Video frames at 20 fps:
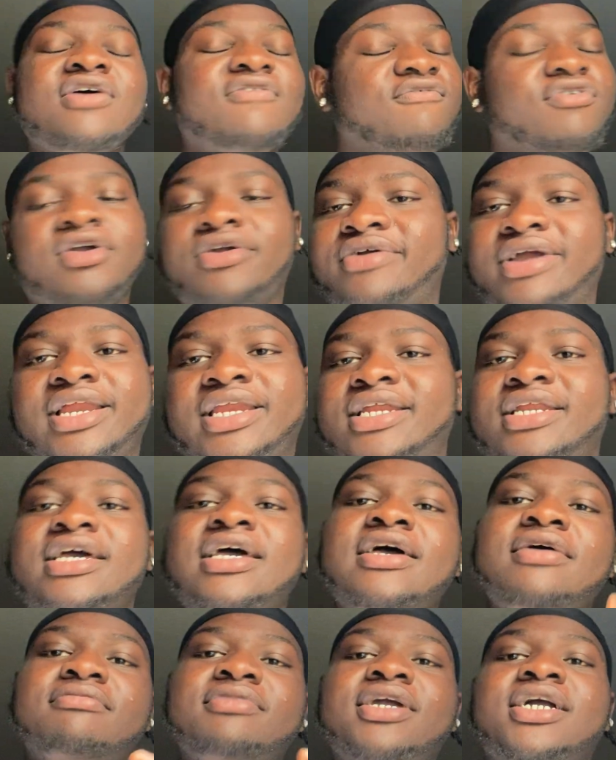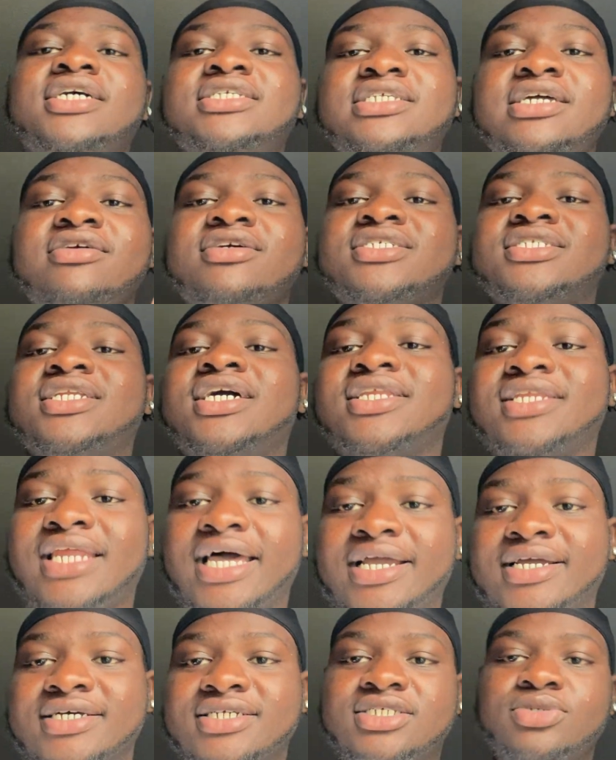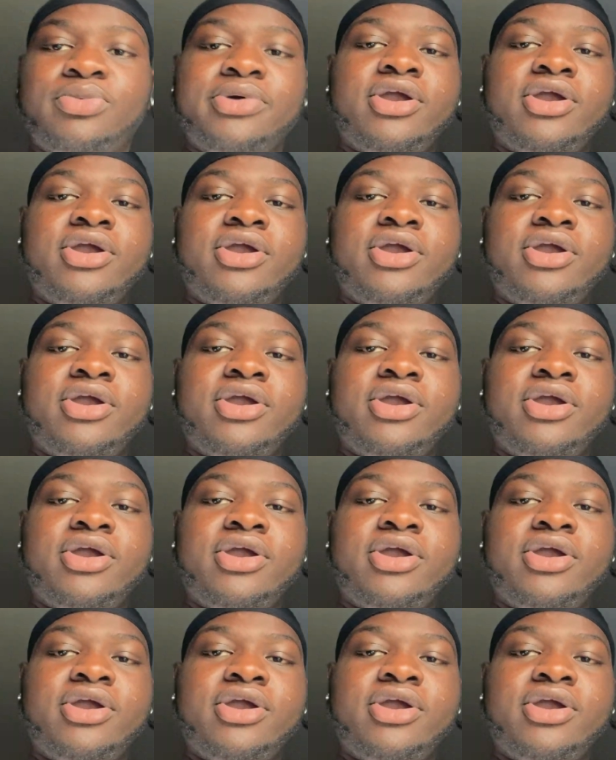for granted because there is none like us.